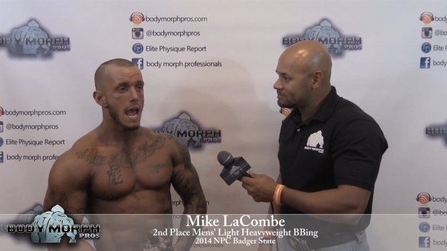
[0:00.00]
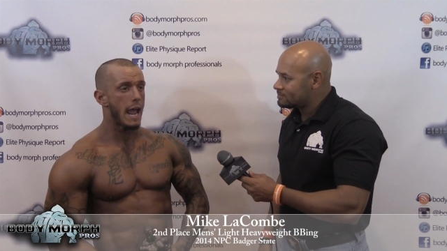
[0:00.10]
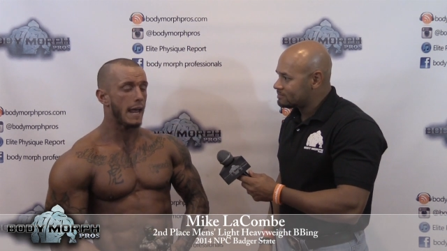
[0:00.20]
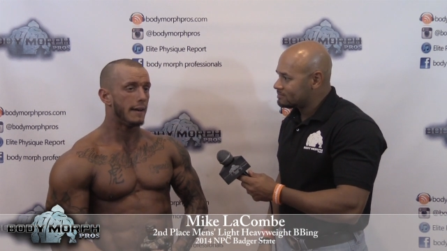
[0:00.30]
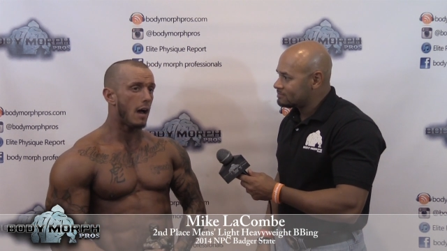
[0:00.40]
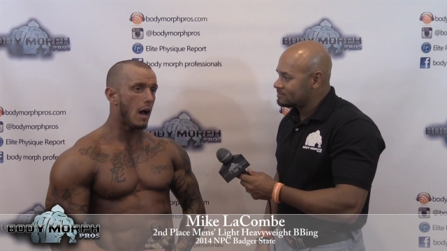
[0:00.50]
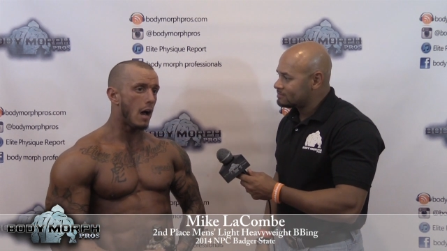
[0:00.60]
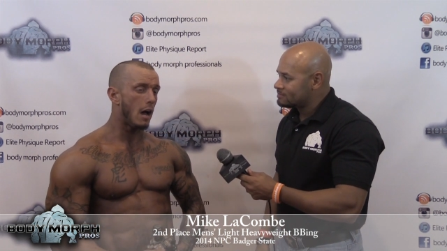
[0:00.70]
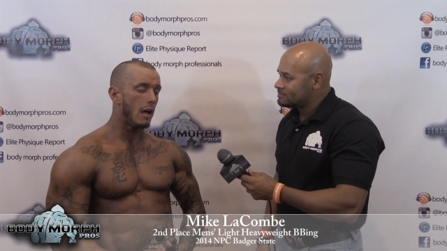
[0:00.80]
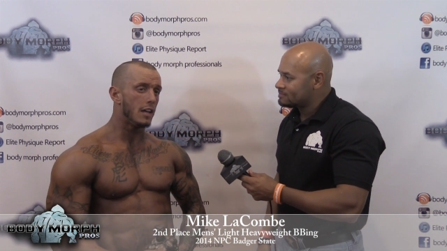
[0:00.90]
Speaker 1: And,
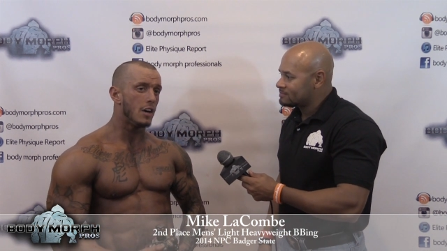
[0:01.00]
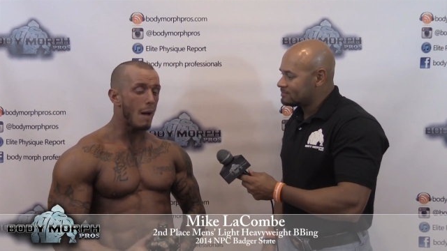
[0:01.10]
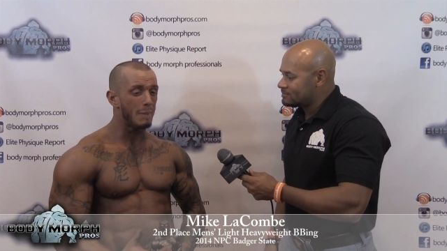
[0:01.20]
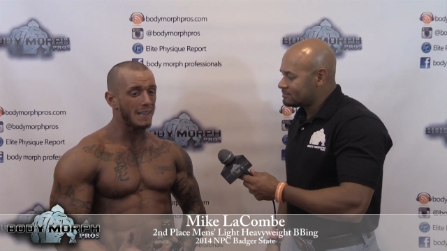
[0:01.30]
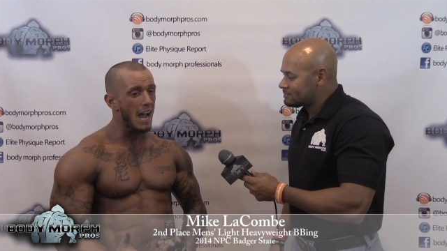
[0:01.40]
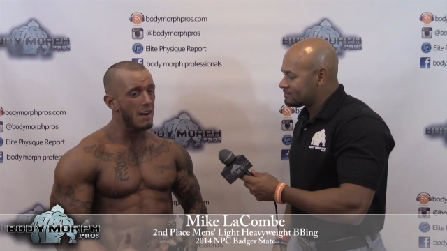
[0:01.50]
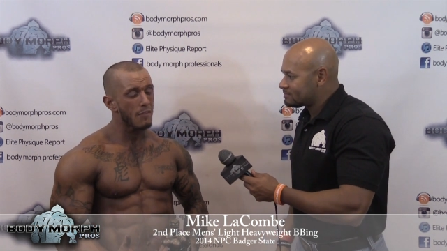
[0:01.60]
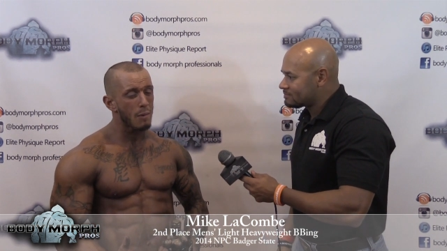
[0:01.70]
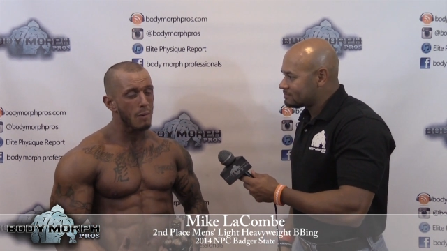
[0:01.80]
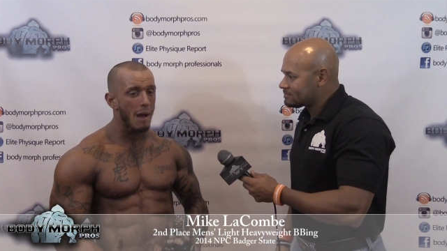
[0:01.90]
uh, you know, I've been
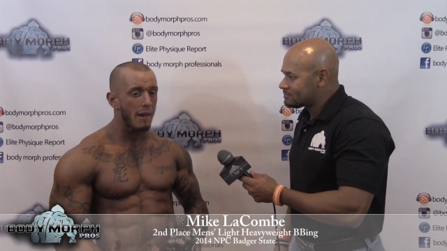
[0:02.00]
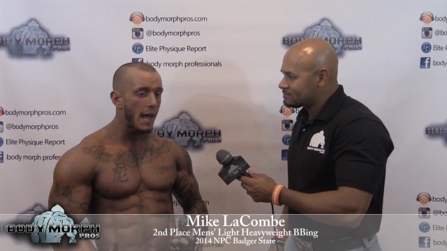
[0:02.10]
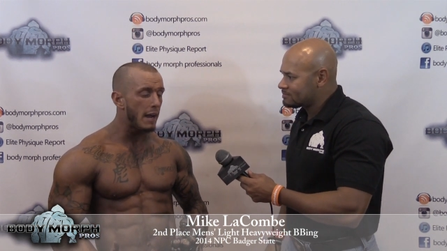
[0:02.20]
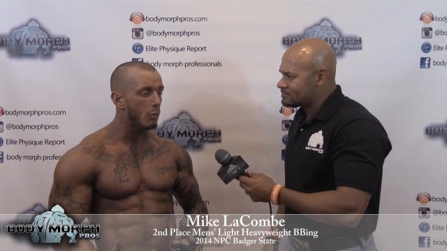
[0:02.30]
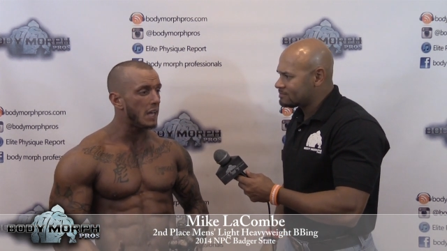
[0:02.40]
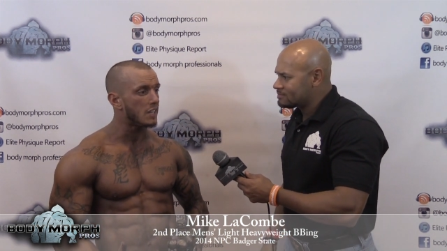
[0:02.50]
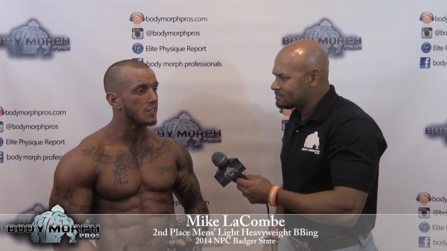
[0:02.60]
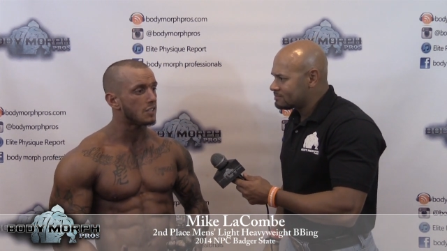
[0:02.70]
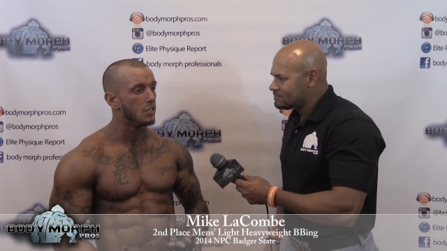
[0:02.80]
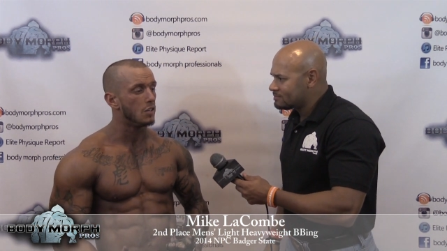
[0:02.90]
dieting for about nine
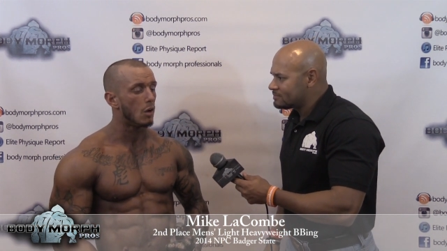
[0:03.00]
weeks, you